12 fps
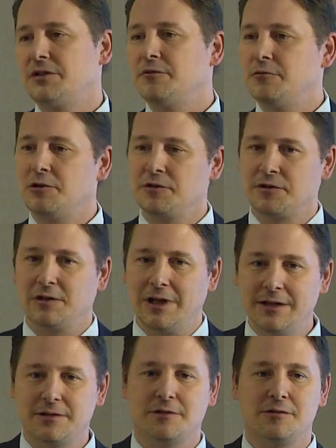And you will also
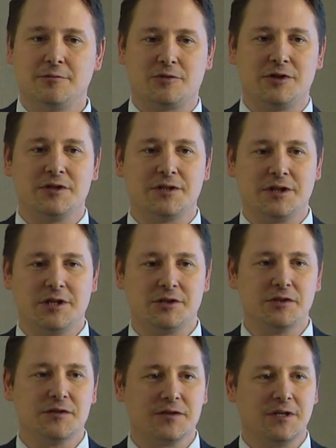later in the
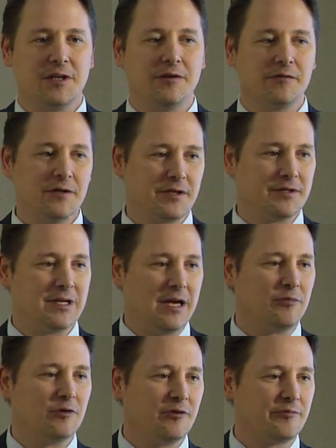presentation see on the
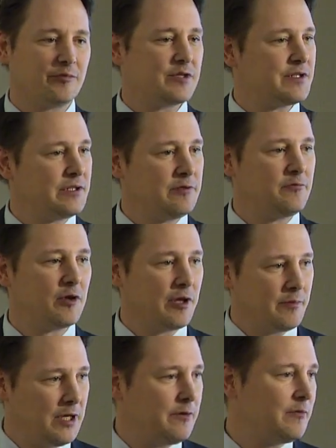example of Brazil what
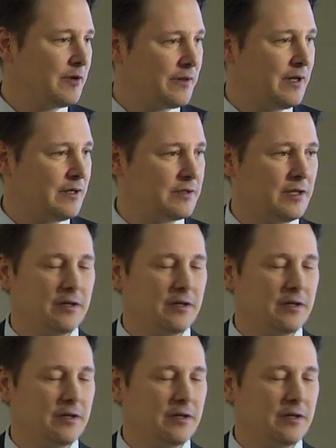I mean with that.